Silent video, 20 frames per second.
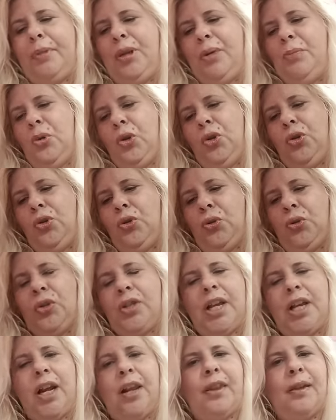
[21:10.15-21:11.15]
People do
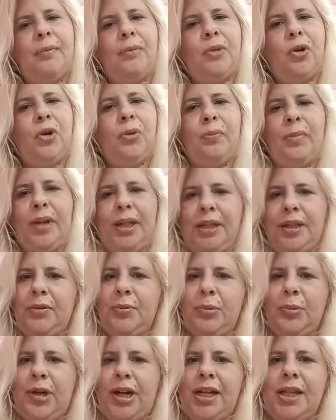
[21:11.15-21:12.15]
sell them on better
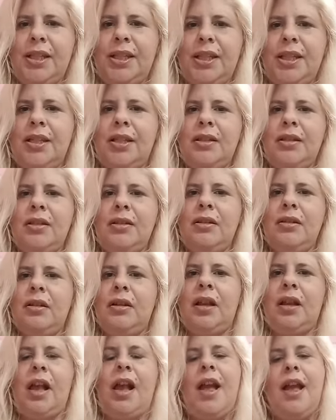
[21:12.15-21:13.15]
prices.
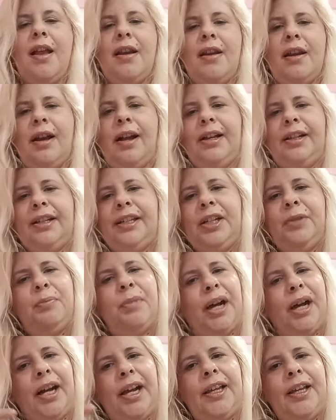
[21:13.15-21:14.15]
And I did
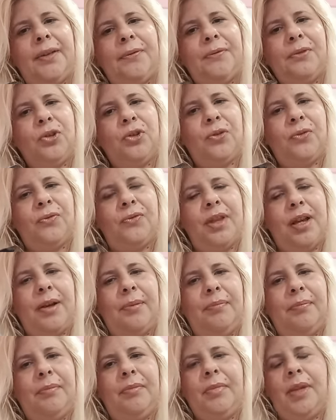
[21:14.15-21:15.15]
buy a few of
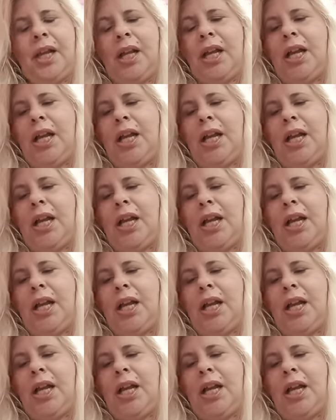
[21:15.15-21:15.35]
them.